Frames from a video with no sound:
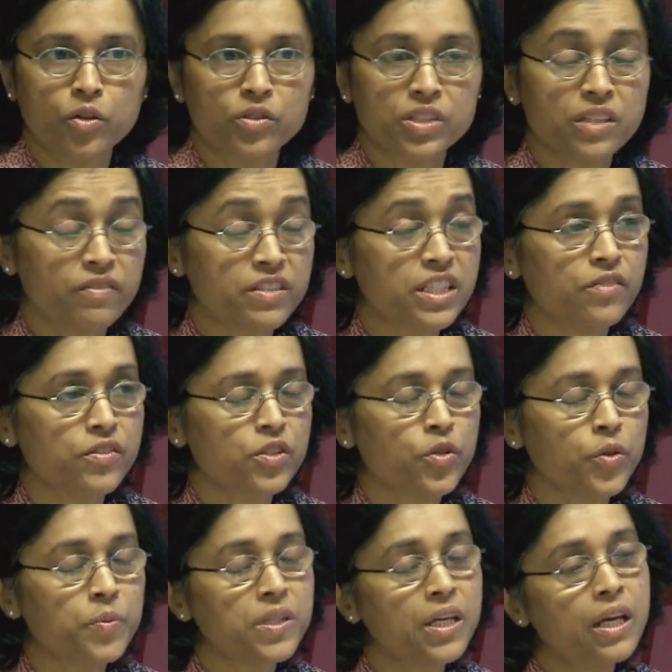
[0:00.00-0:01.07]
civil service
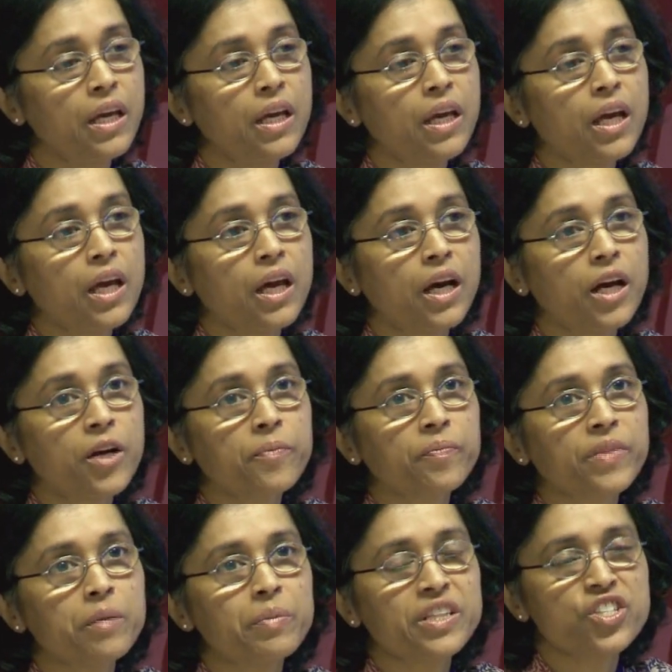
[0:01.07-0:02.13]
groups.
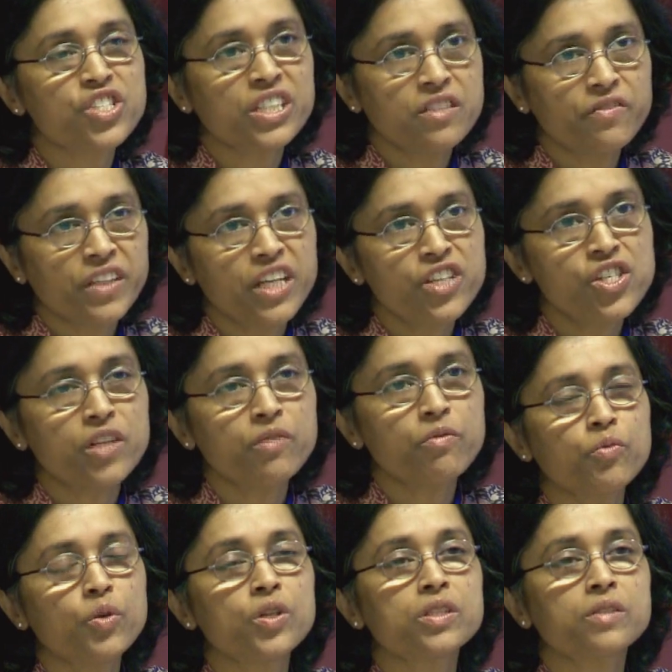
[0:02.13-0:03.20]
But the justification
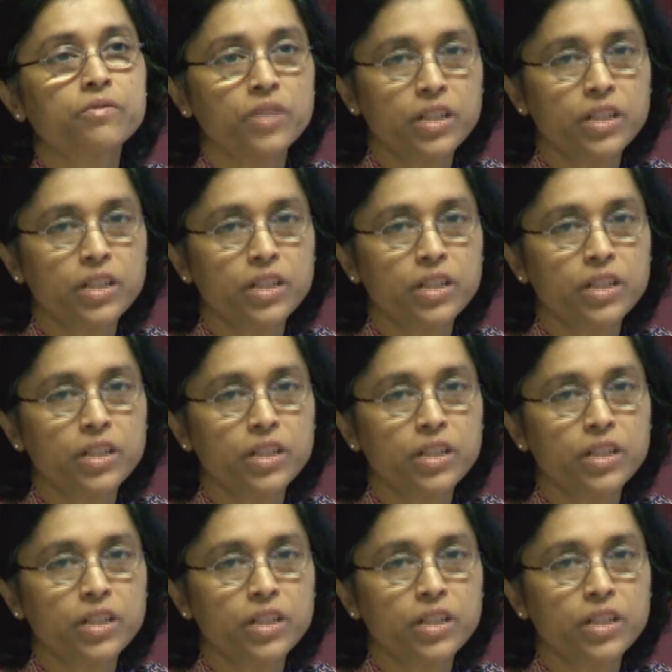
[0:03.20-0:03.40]
was,